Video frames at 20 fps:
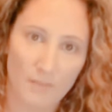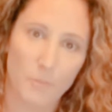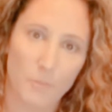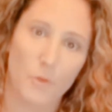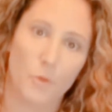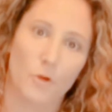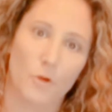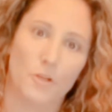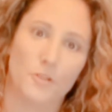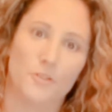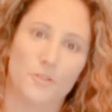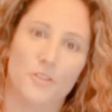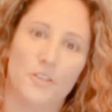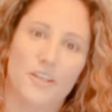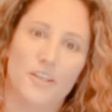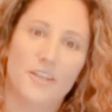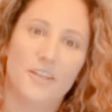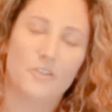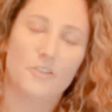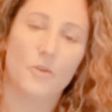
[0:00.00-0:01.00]
porns
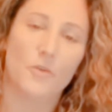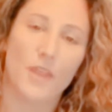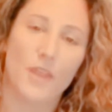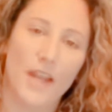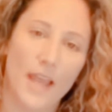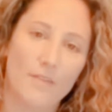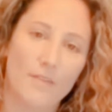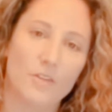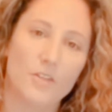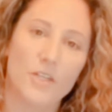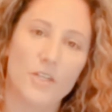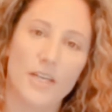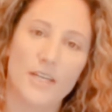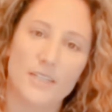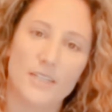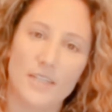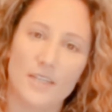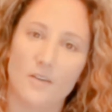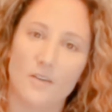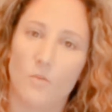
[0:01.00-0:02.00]
so that I have a good
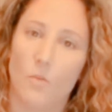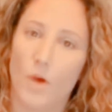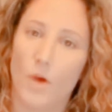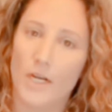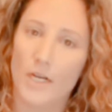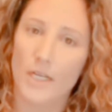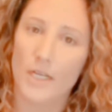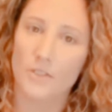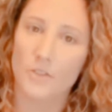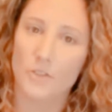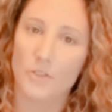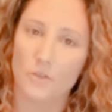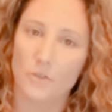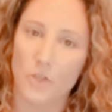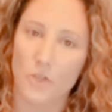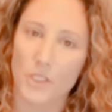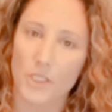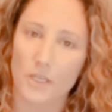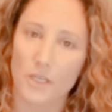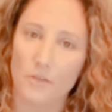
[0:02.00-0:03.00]
idea of what it is you're
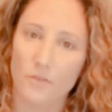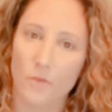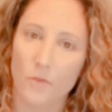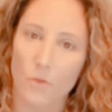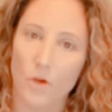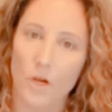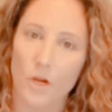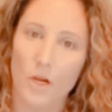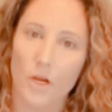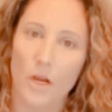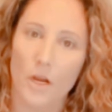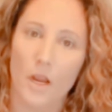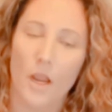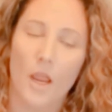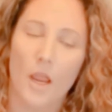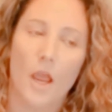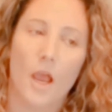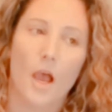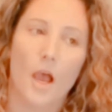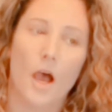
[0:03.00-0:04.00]
looking for,
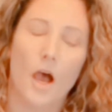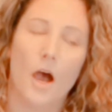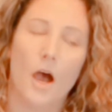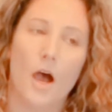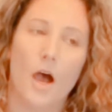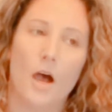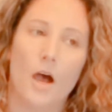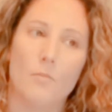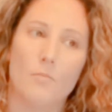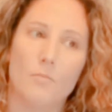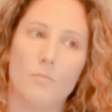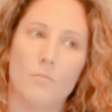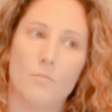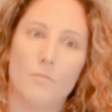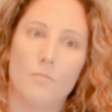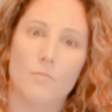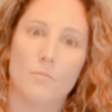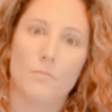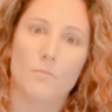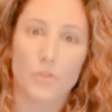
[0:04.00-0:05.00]

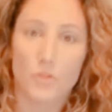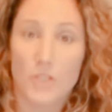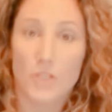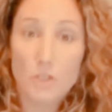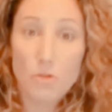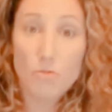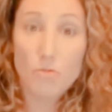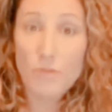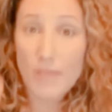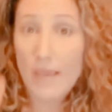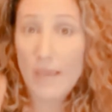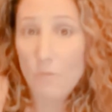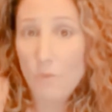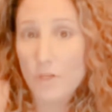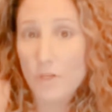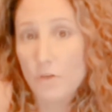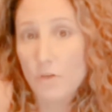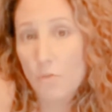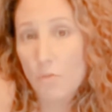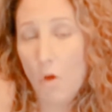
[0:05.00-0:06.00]
so that you get what
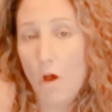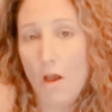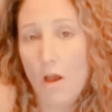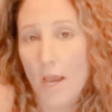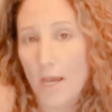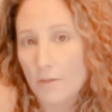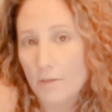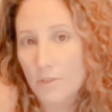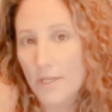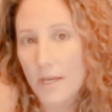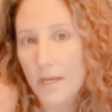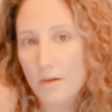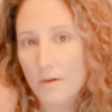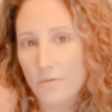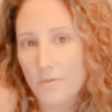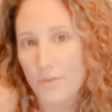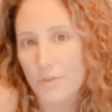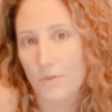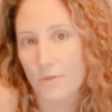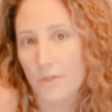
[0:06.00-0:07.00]
you want. I don't care if
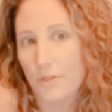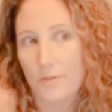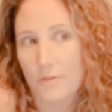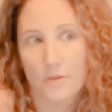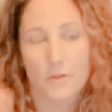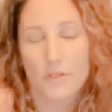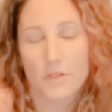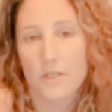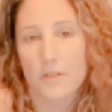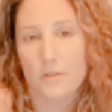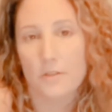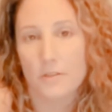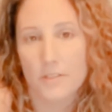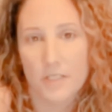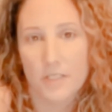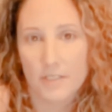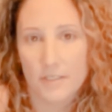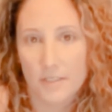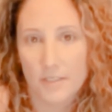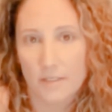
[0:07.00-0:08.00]
it's only $30 or
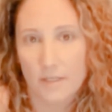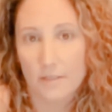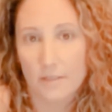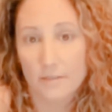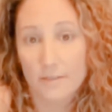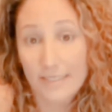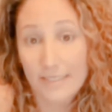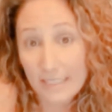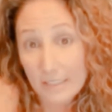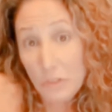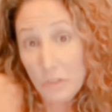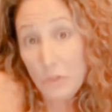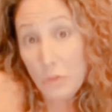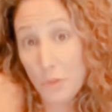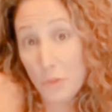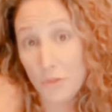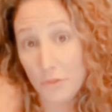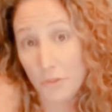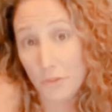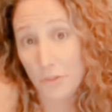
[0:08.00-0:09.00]
$60. That's
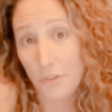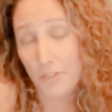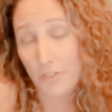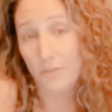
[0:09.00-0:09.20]
your $30 or